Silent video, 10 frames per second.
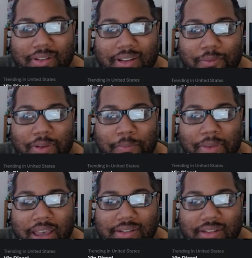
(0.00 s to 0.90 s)
I'm, I'm
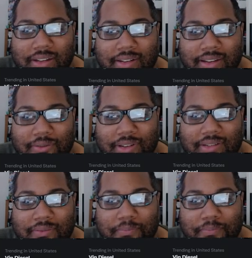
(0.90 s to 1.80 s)
actually
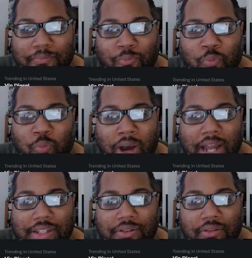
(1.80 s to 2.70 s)
interested in
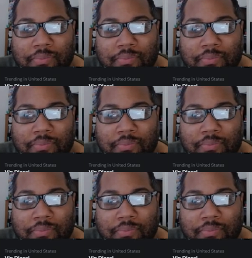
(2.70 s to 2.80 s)
watching or